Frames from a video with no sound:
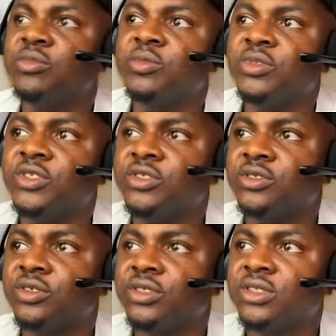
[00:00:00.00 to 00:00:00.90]
messages
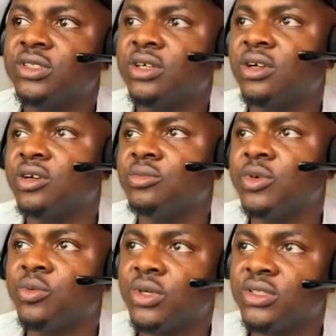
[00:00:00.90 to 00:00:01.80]
on Instagram
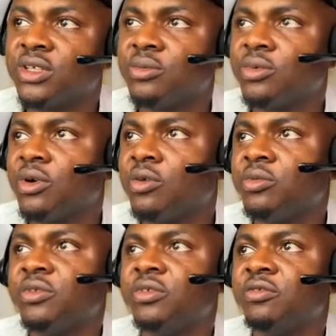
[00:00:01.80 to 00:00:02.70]
or WhatsApp. I'll
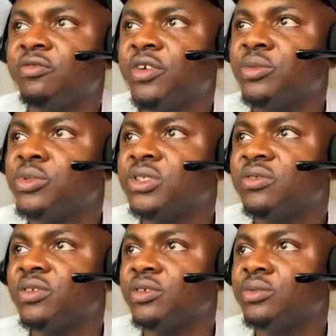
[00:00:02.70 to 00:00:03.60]
be very much
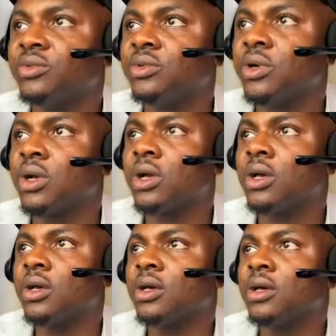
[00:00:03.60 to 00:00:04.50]
available.
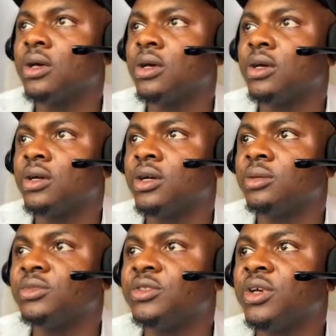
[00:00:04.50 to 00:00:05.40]
I'm
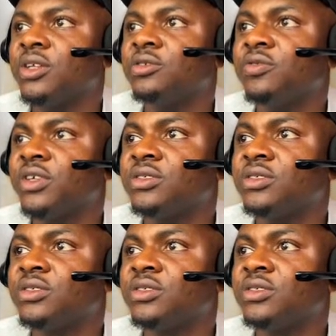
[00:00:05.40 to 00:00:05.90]
still heading over to